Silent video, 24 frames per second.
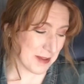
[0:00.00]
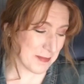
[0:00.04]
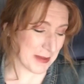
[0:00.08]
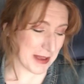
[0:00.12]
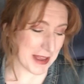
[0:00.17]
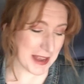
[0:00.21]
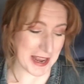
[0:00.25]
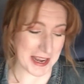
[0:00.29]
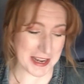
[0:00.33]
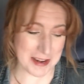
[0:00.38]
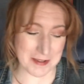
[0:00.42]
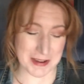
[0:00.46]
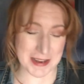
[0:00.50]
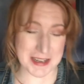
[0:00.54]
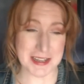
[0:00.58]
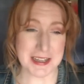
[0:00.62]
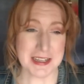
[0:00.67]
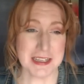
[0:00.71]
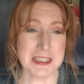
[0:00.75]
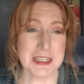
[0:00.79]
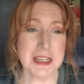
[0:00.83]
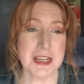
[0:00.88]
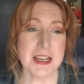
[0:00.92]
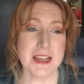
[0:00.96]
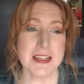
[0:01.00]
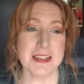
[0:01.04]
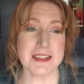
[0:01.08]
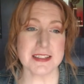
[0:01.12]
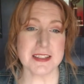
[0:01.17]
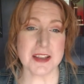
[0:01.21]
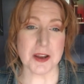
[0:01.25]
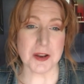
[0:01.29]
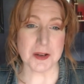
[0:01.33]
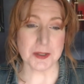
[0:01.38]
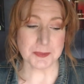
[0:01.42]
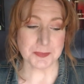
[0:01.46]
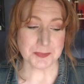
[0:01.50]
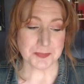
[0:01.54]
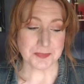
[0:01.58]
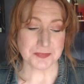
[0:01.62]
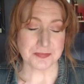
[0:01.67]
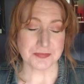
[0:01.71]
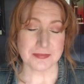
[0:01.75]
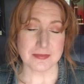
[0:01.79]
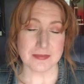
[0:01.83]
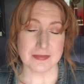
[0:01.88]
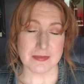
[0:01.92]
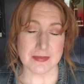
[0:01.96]
but anyway, so
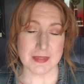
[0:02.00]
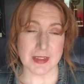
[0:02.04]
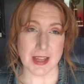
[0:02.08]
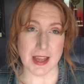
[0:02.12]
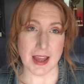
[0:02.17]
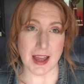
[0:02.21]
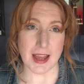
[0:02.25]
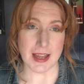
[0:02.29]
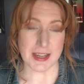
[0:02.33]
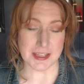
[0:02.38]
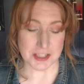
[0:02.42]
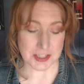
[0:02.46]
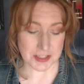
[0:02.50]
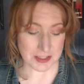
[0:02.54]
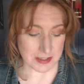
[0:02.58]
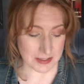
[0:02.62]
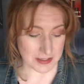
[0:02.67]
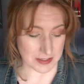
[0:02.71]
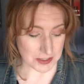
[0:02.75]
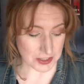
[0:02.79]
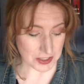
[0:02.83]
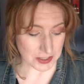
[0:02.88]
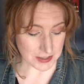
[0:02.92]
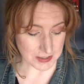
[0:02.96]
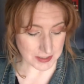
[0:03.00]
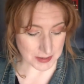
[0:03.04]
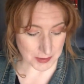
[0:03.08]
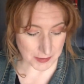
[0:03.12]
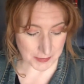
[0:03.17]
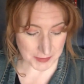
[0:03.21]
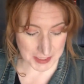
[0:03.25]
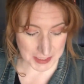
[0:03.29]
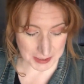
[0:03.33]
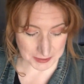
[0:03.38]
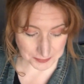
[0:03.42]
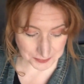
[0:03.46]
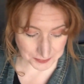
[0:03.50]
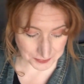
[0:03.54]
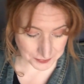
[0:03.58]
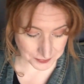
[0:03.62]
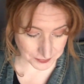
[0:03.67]
I just took some of it